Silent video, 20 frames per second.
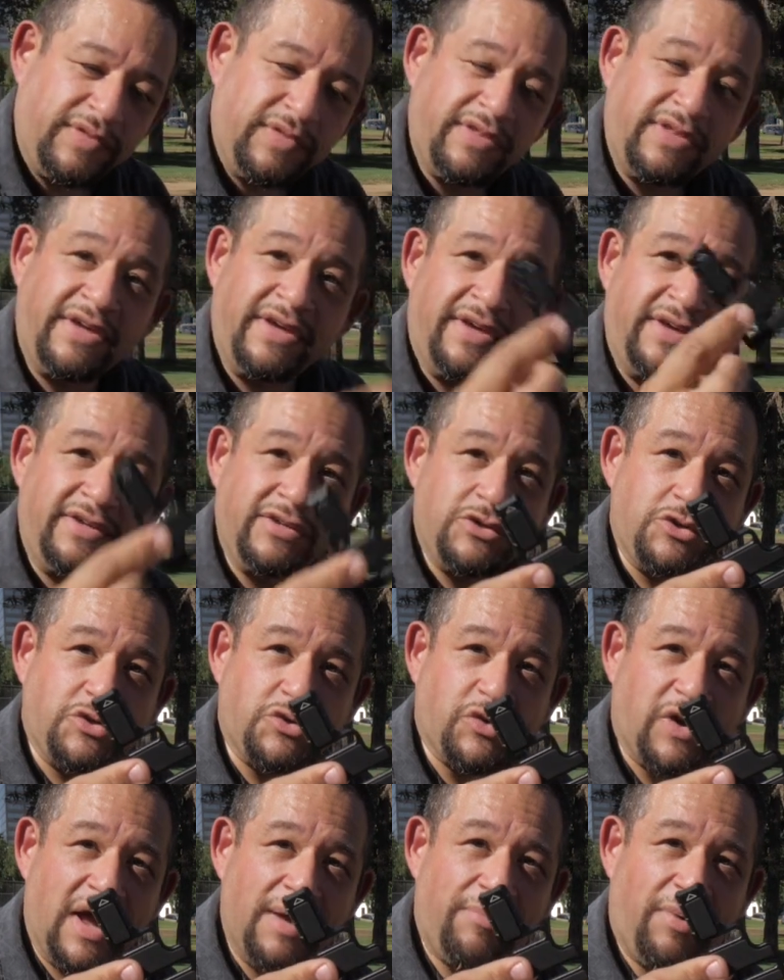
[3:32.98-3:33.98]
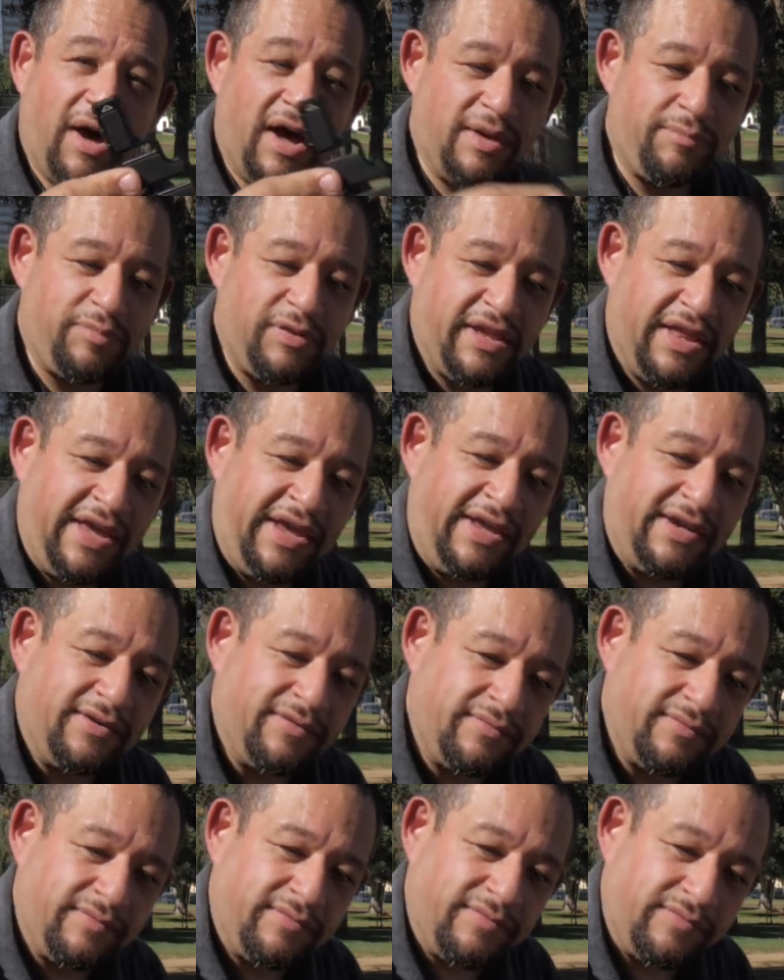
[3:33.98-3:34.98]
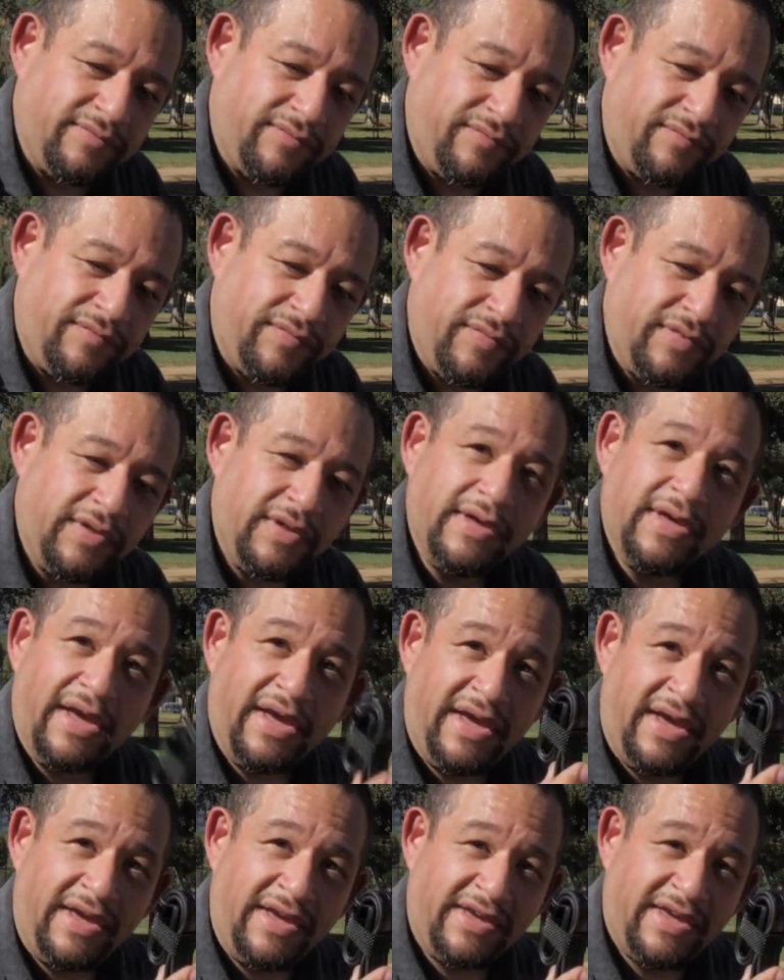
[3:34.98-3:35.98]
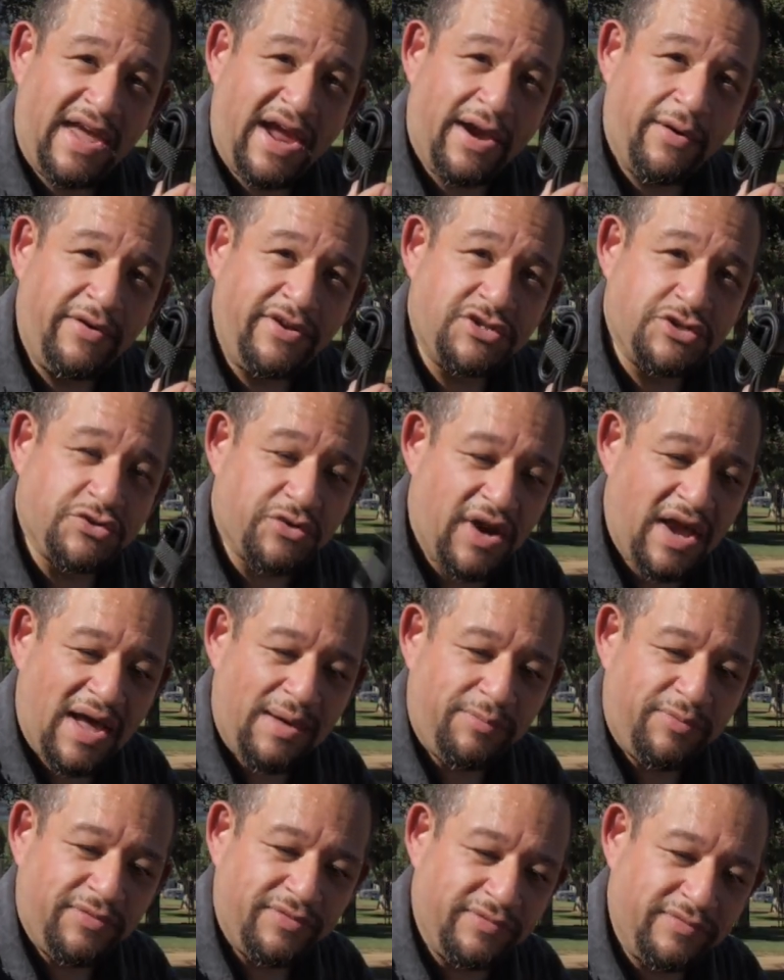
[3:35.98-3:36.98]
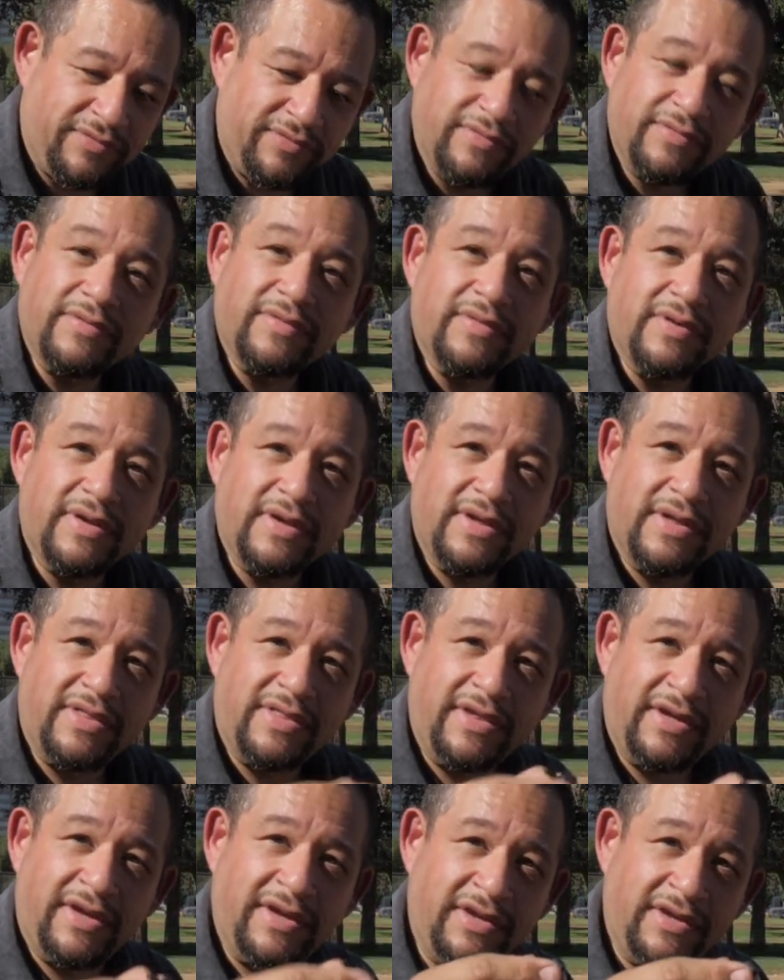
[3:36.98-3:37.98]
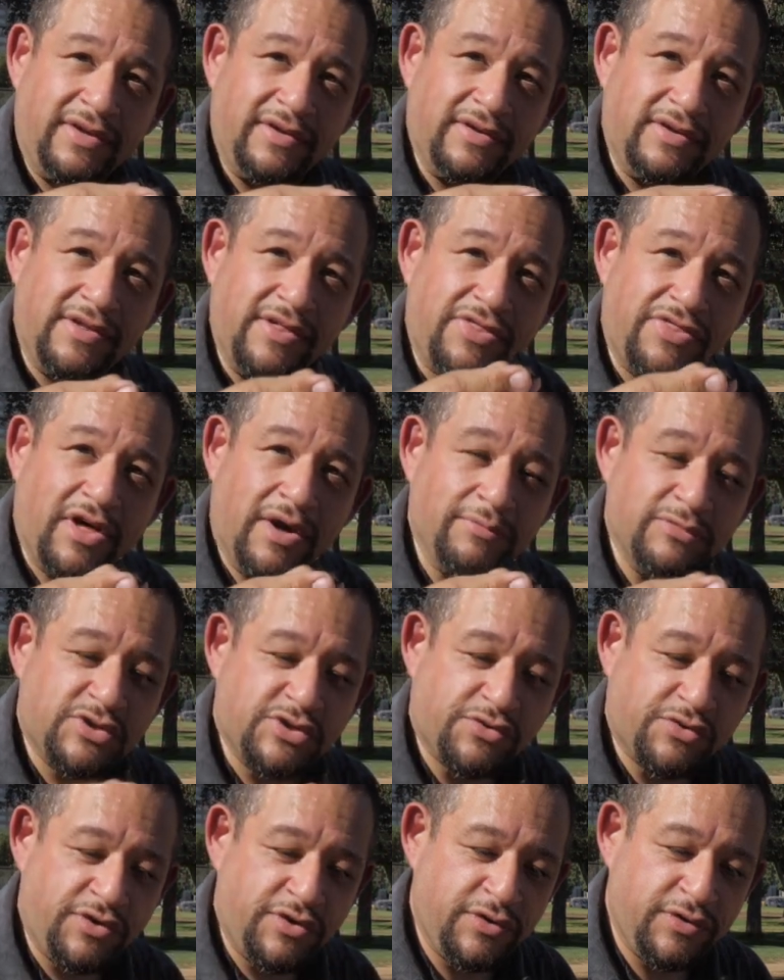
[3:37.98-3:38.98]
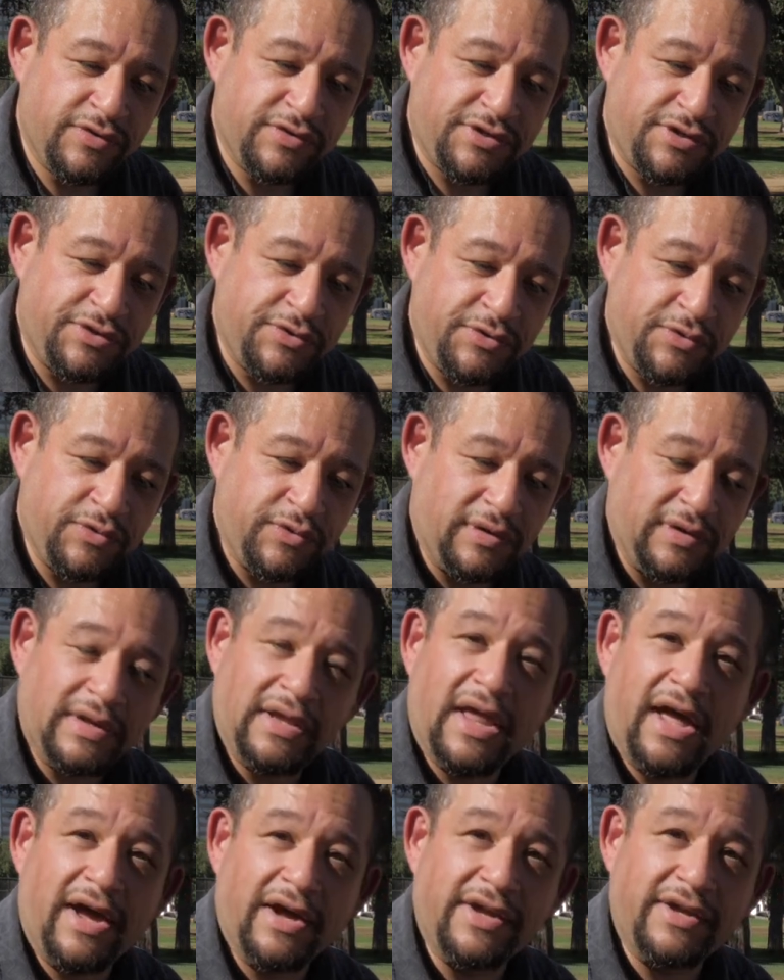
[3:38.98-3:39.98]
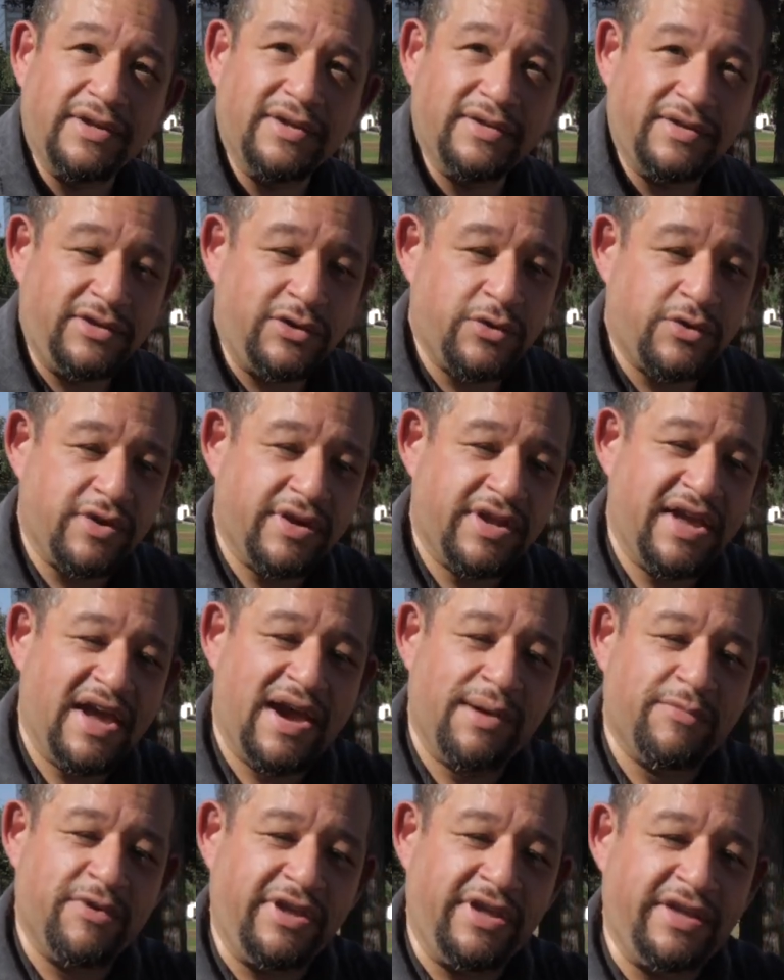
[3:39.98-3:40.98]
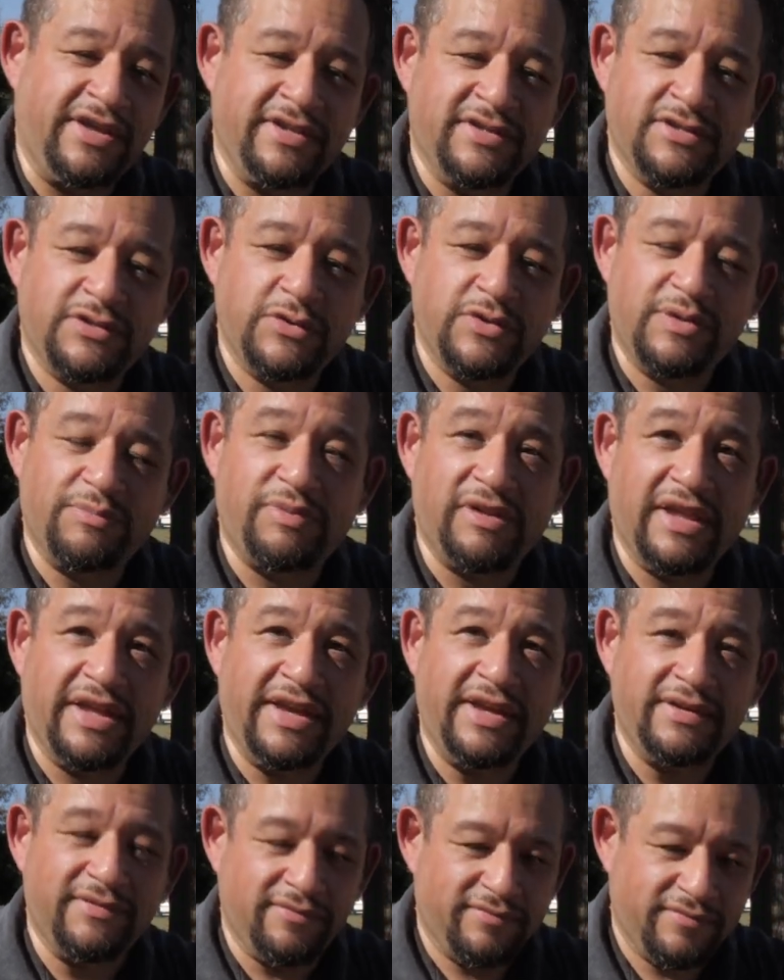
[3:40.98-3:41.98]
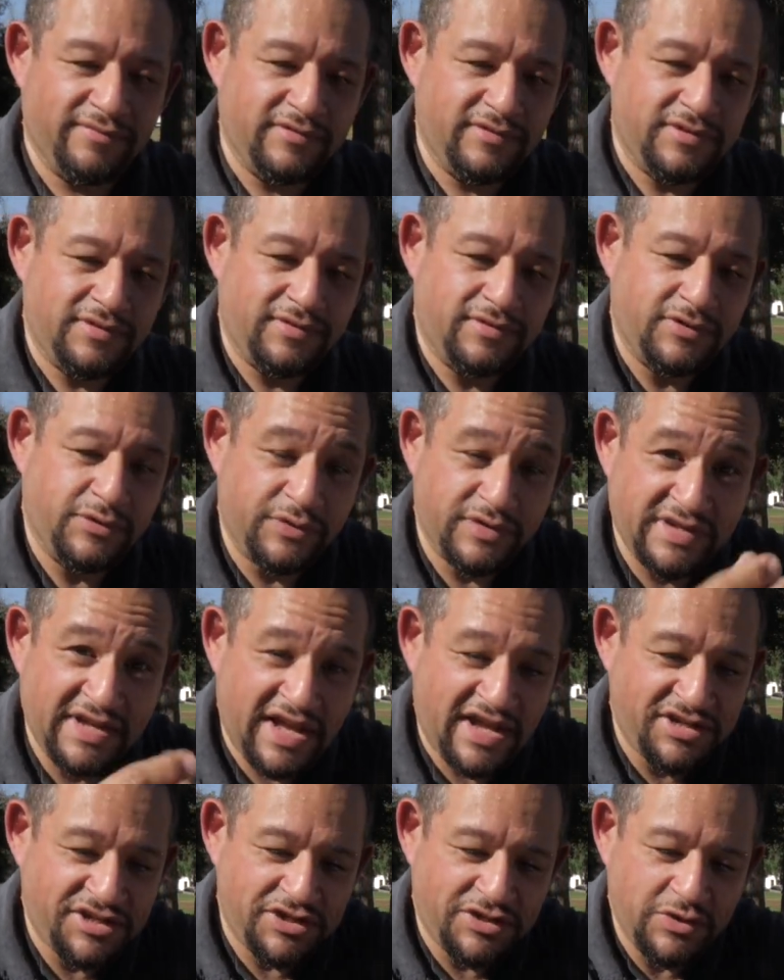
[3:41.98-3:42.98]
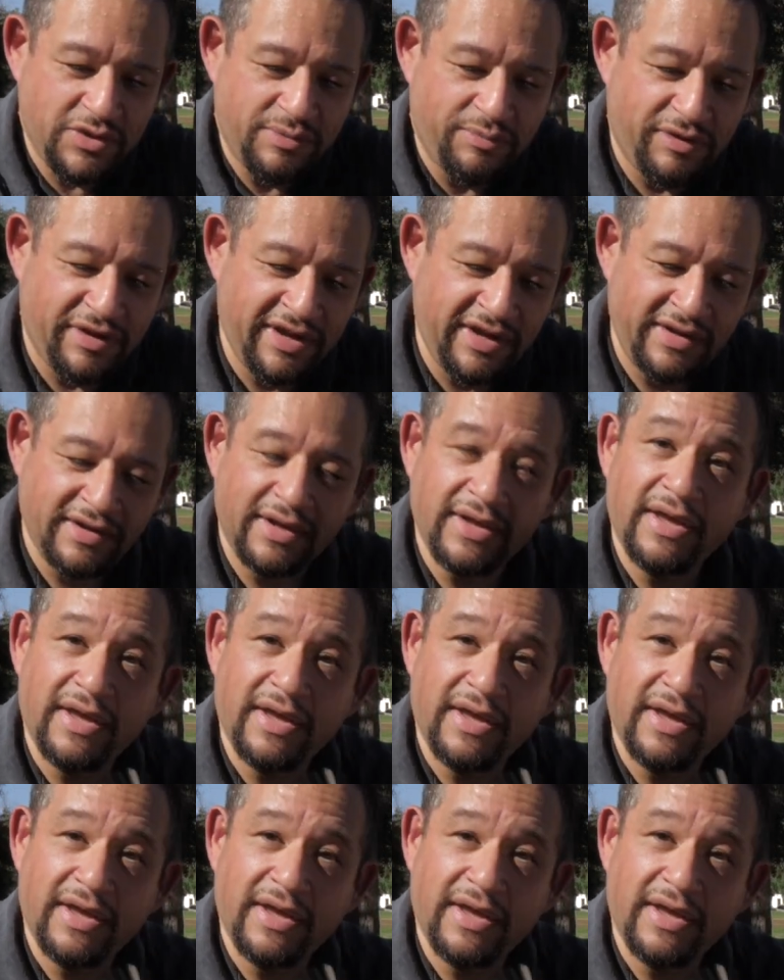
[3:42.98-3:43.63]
the tripod plate, a carry strap, the thumb screw to lock your camera into the plate, to attach it to the plate,